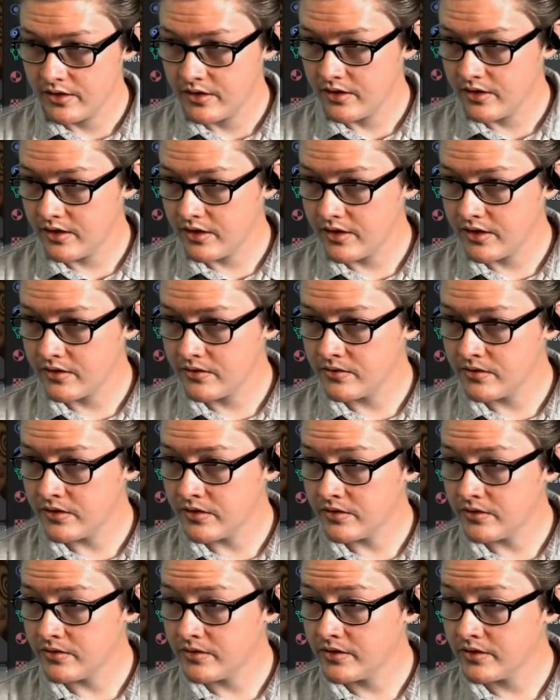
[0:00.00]
I don't
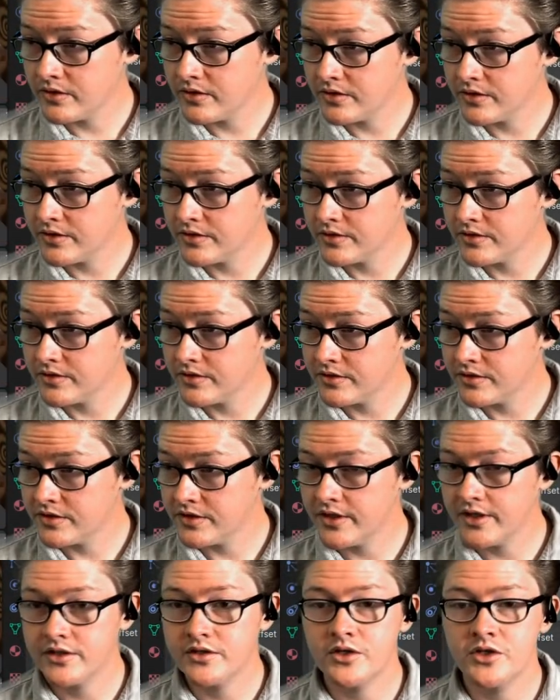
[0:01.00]
know.
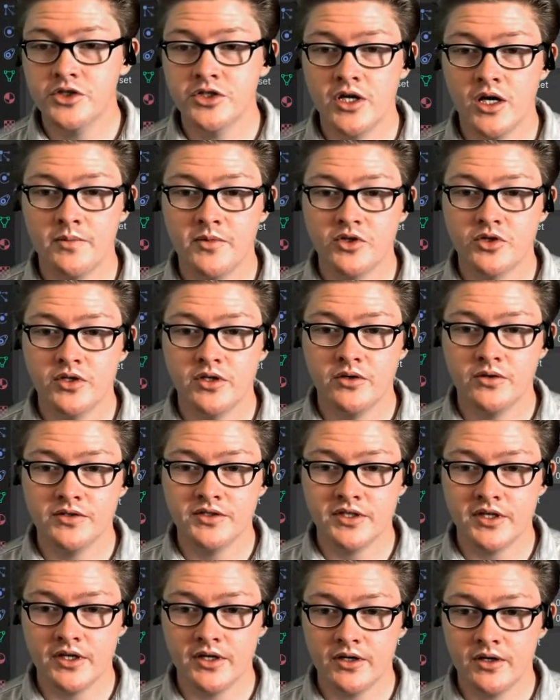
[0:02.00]
There are geometry nodes
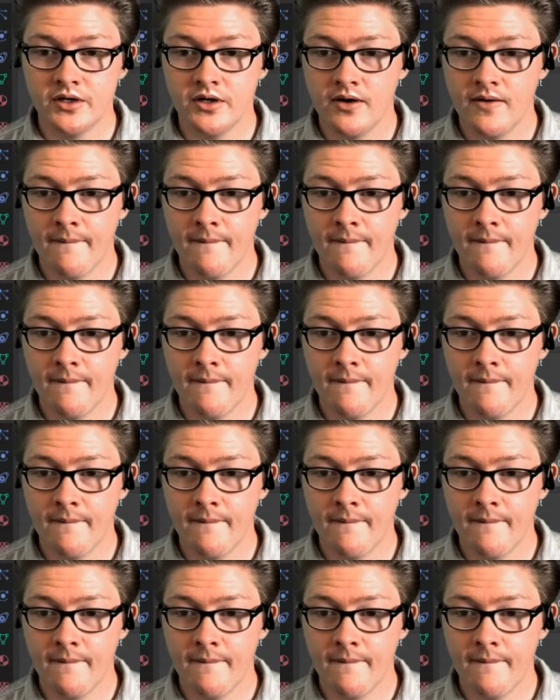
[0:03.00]
here.